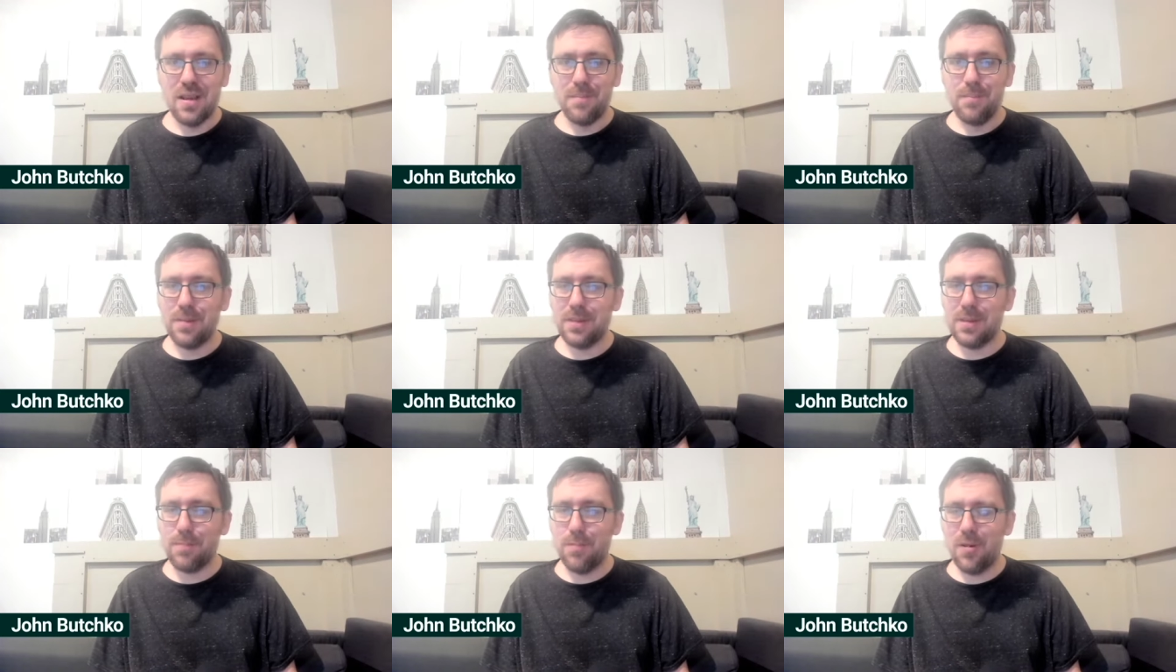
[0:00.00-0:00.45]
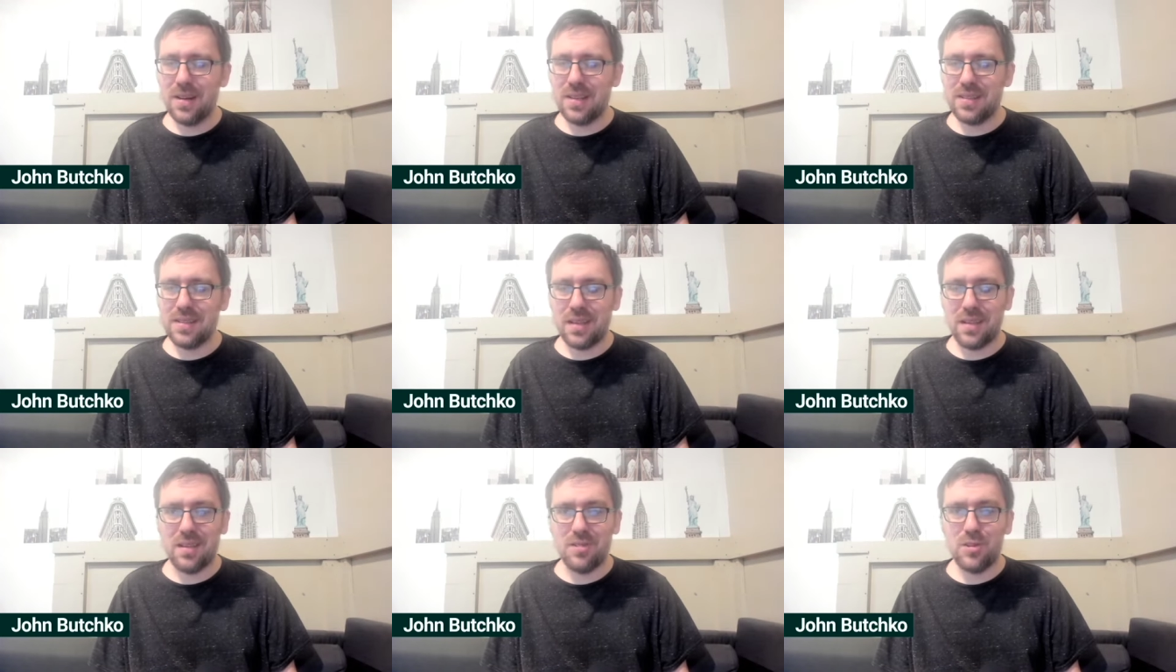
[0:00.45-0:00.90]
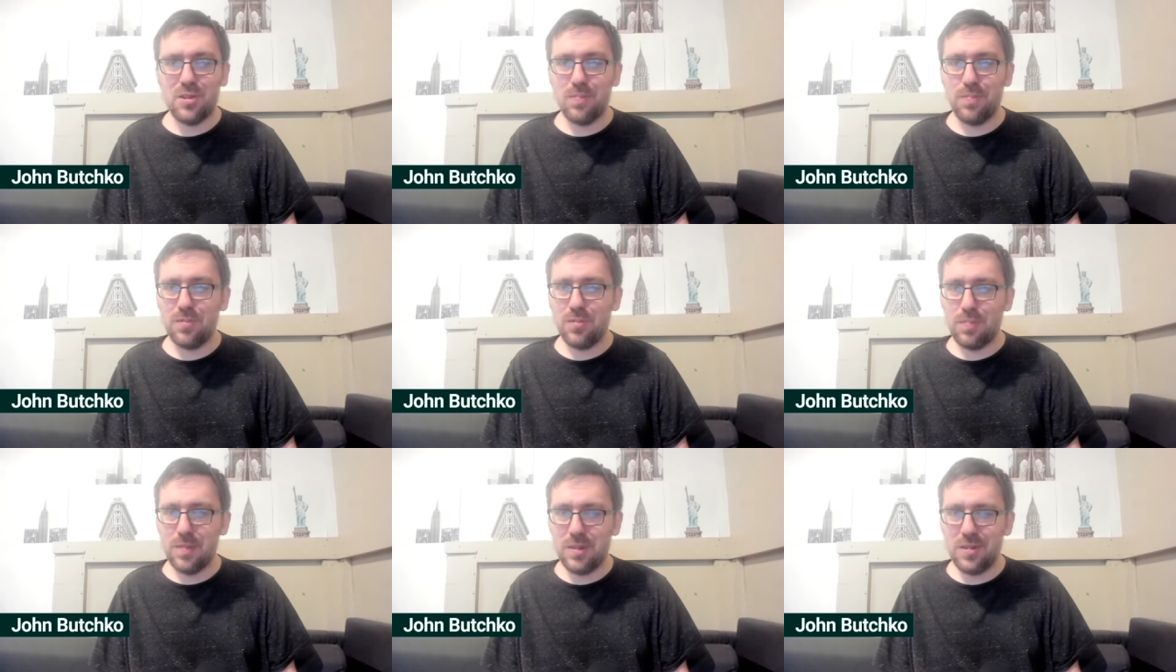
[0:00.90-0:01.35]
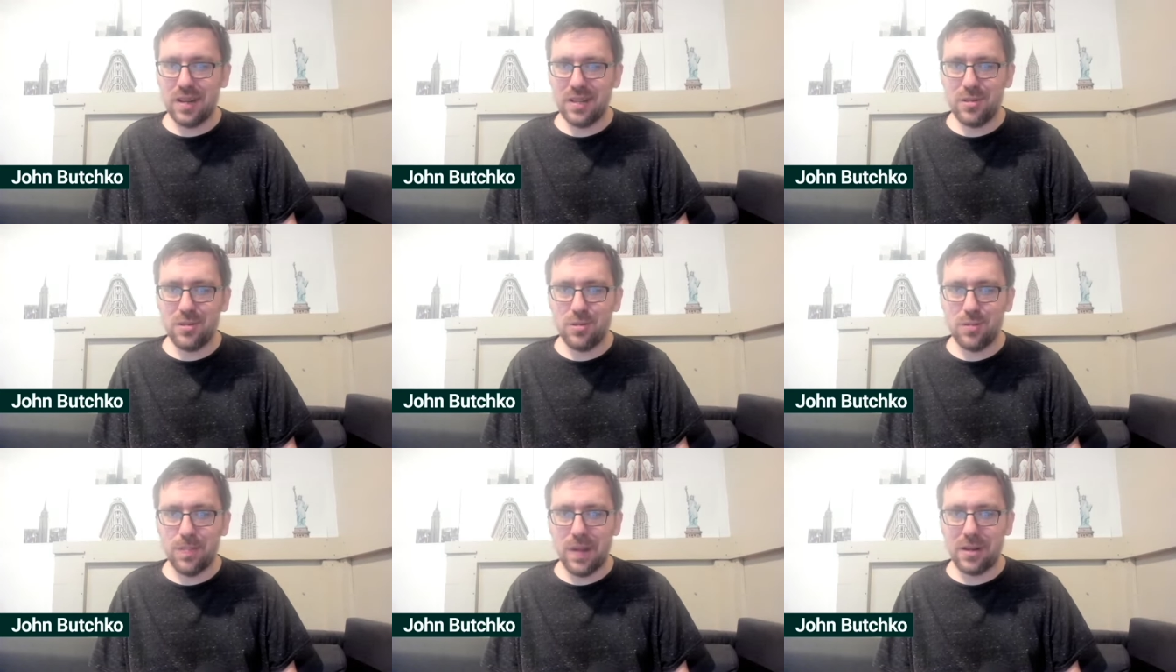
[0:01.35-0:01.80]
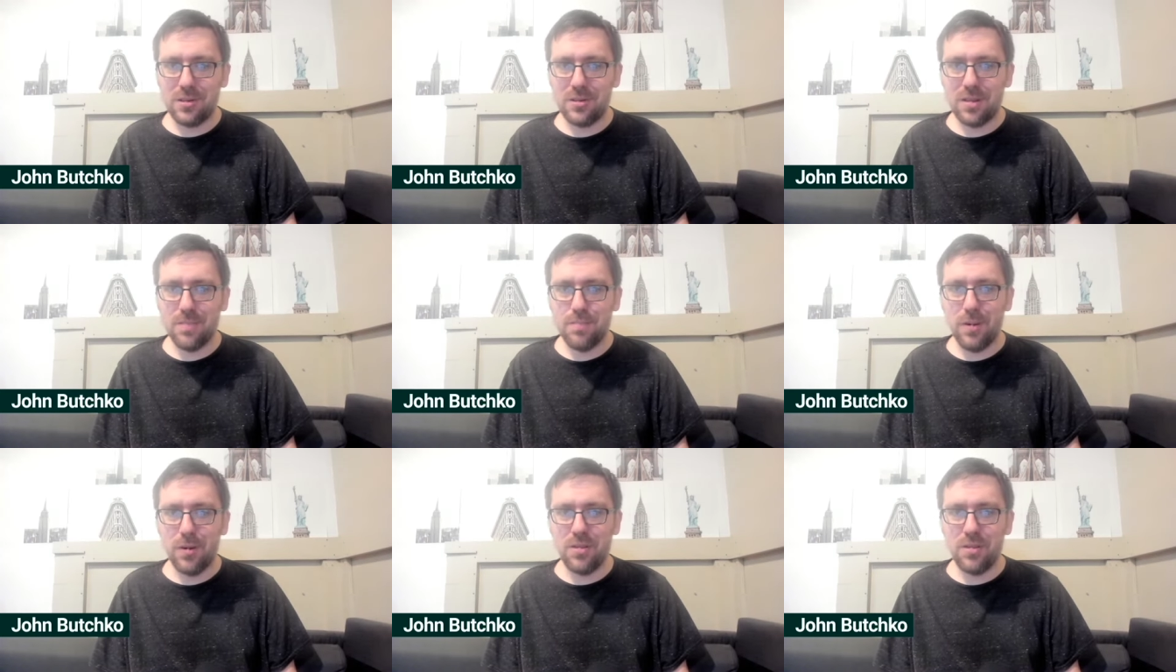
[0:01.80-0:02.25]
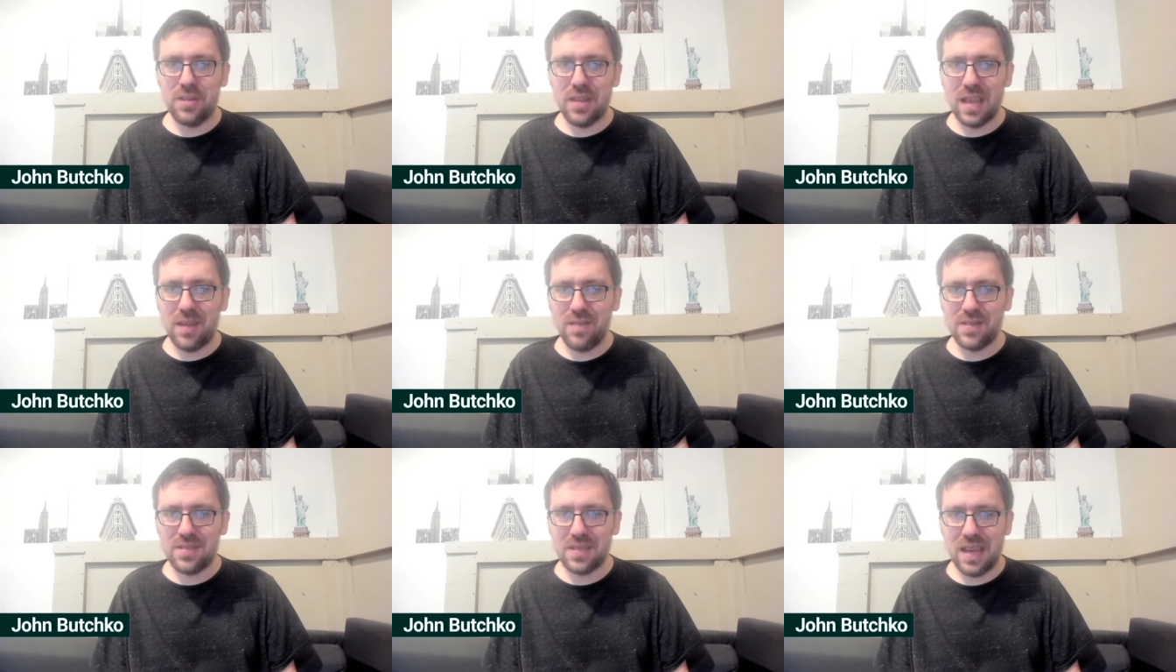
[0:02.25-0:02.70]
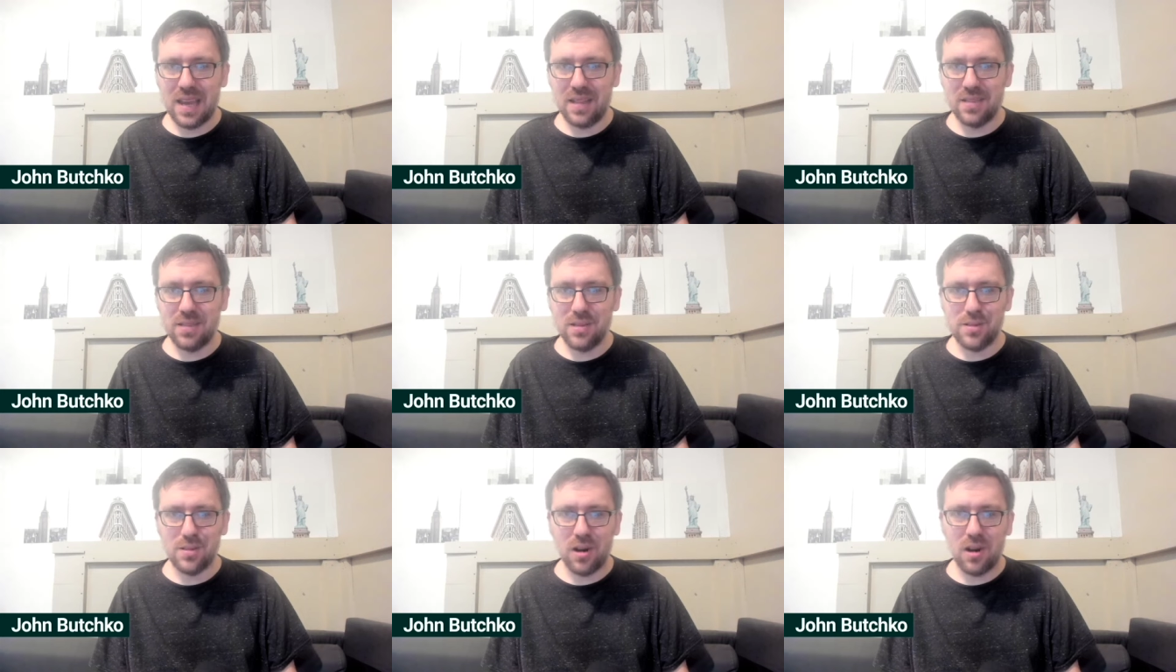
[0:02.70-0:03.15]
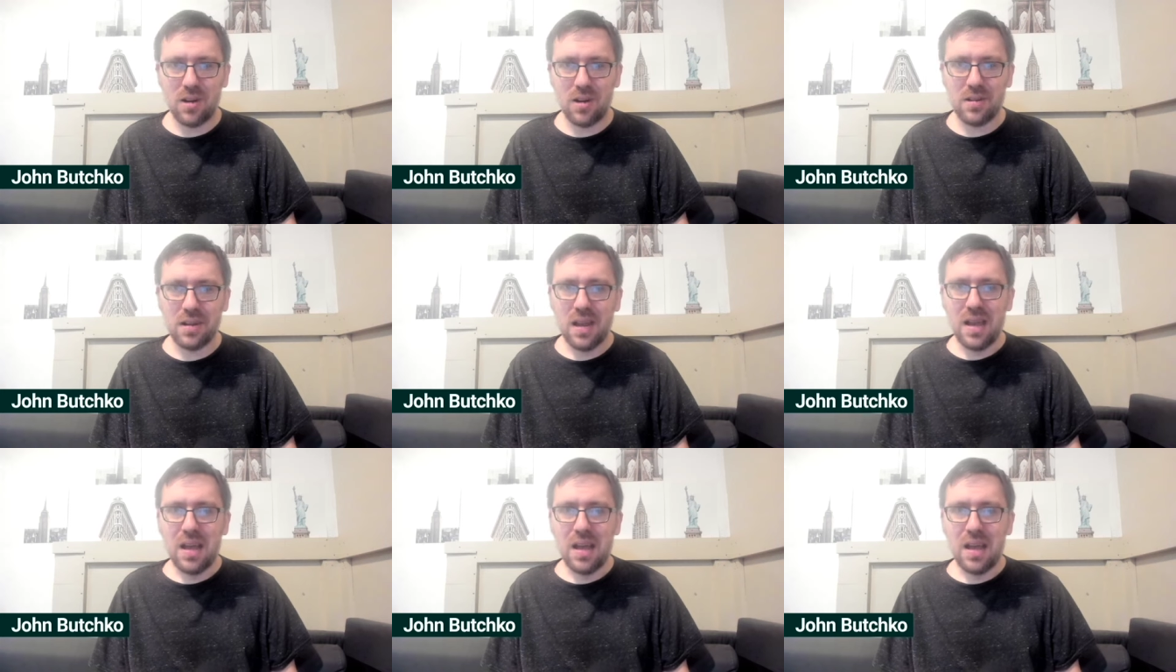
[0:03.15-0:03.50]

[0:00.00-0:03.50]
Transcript: But the point is that you should be trying to do better than both Davis and Lazard.